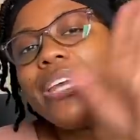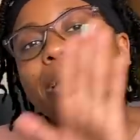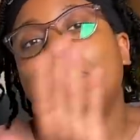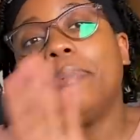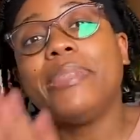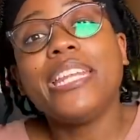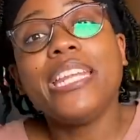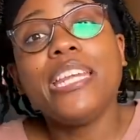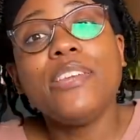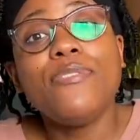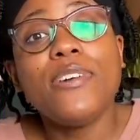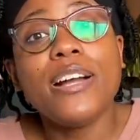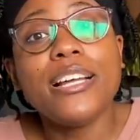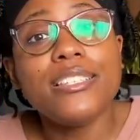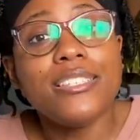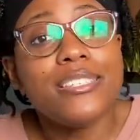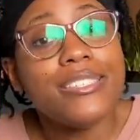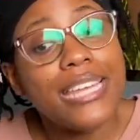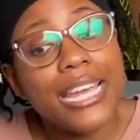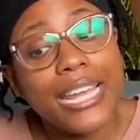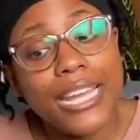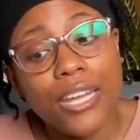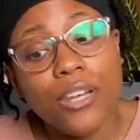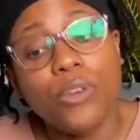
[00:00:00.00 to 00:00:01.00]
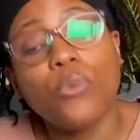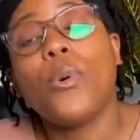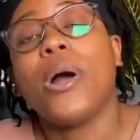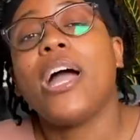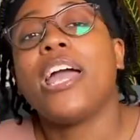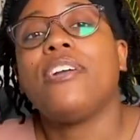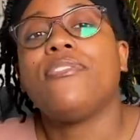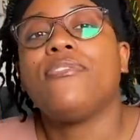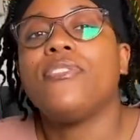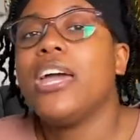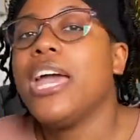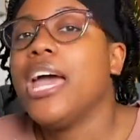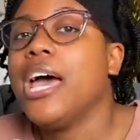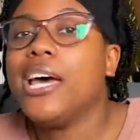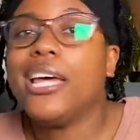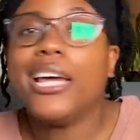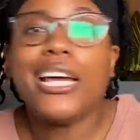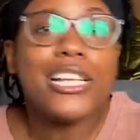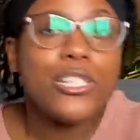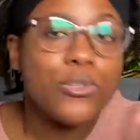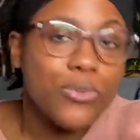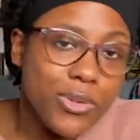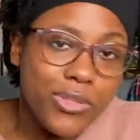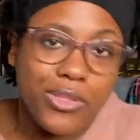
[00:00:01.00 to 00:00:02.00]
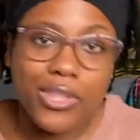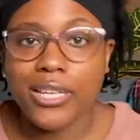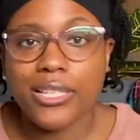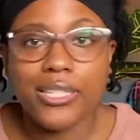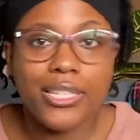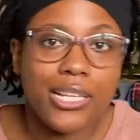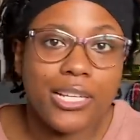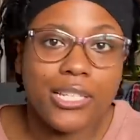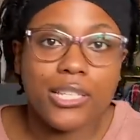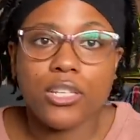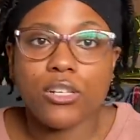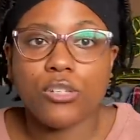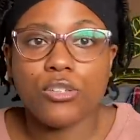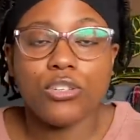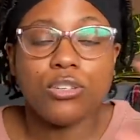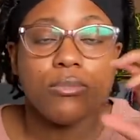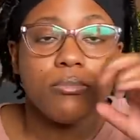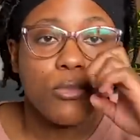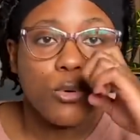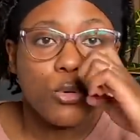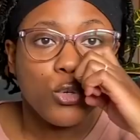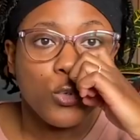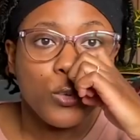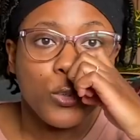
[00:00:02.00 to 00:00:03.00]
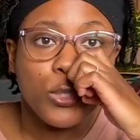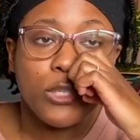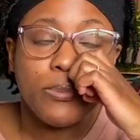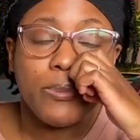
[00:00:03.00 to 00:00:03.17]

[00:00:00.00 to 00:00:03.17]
Then he finds a second wife, and that's when things get a little tumultuous,